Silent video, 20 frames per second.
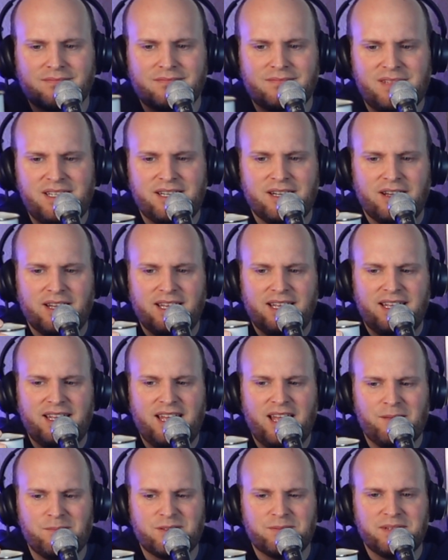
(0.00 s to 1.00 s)
You know, it
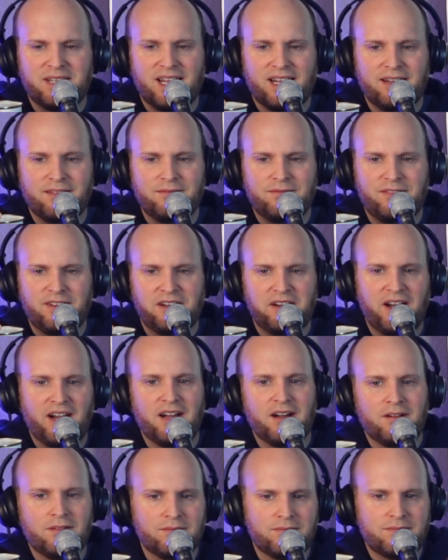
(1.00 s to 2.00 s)
helps me kind of figure
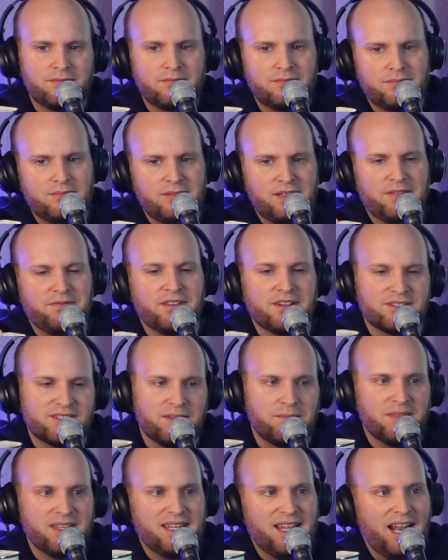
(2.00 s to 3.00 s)
out if there's
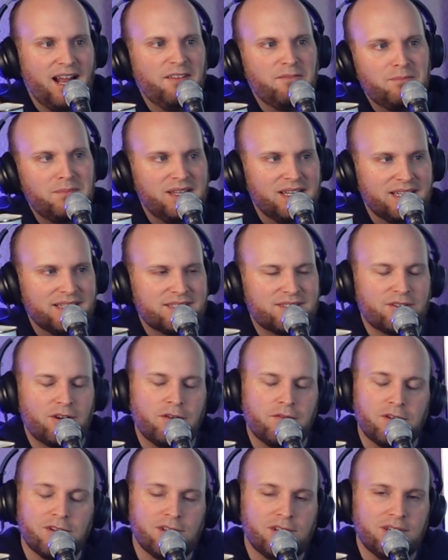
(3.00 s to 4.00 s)
something that I've missed or
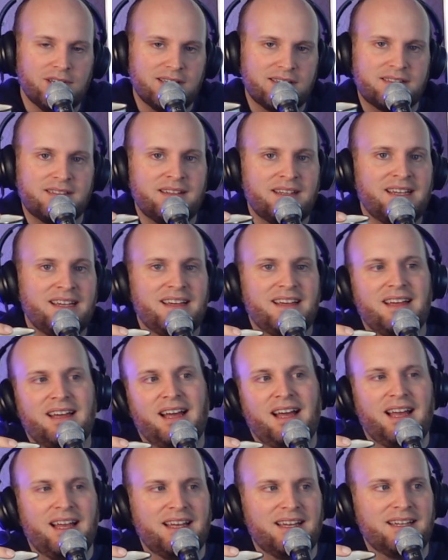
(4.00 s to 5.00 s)
overlooked.
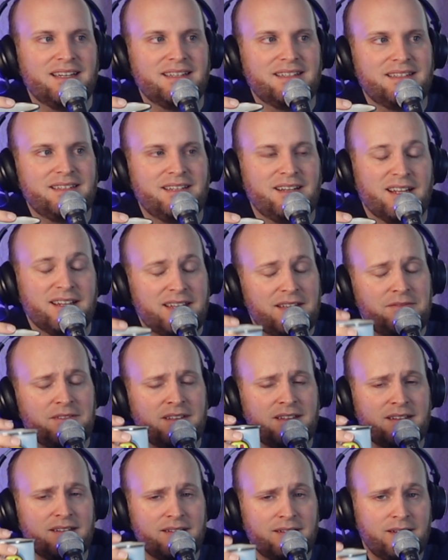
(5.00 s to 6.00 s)
You know, I
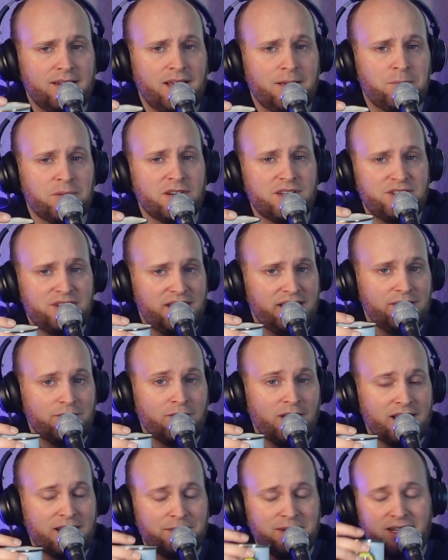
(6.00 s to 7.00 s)
definitely appreciate
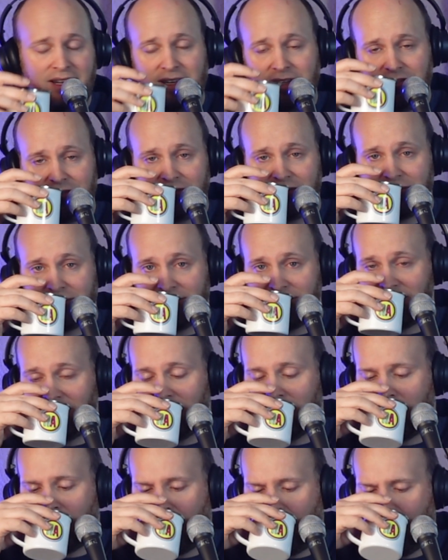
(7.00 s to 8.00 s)
recommendations for sure.